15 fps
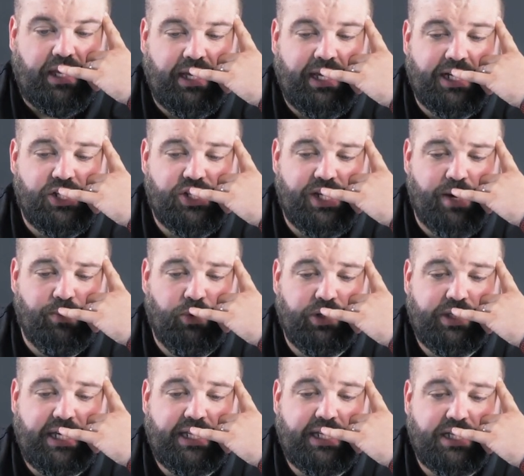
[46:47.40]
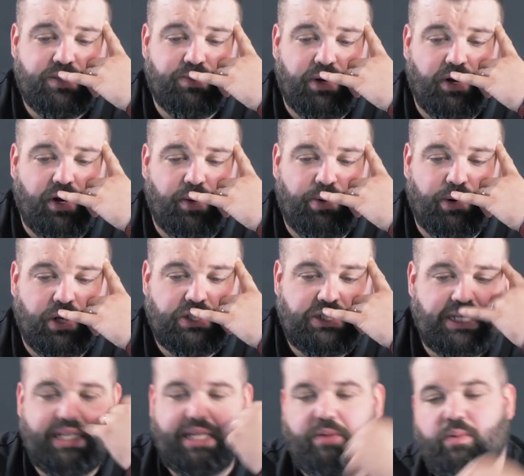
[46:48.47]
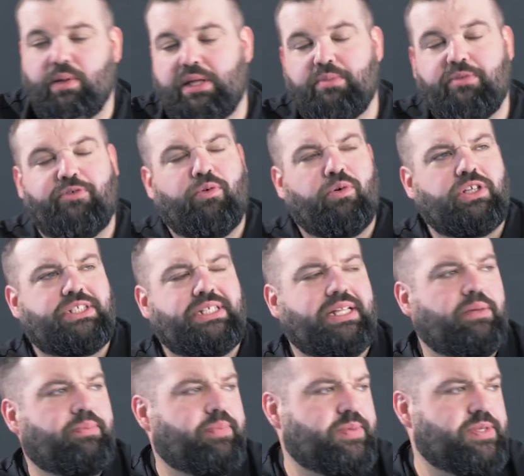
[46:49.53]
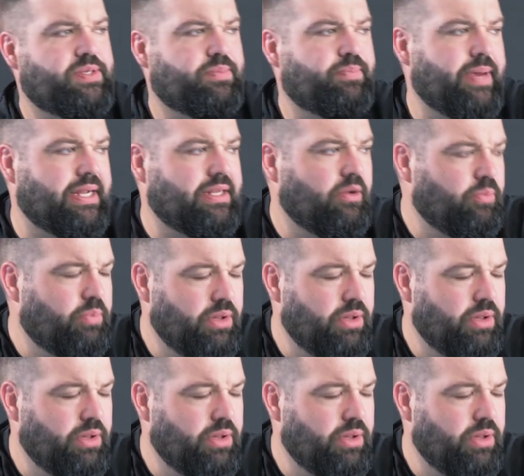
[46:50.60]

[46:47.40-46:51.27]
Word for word: can I share more details about how a project like William of Orangedale picked up?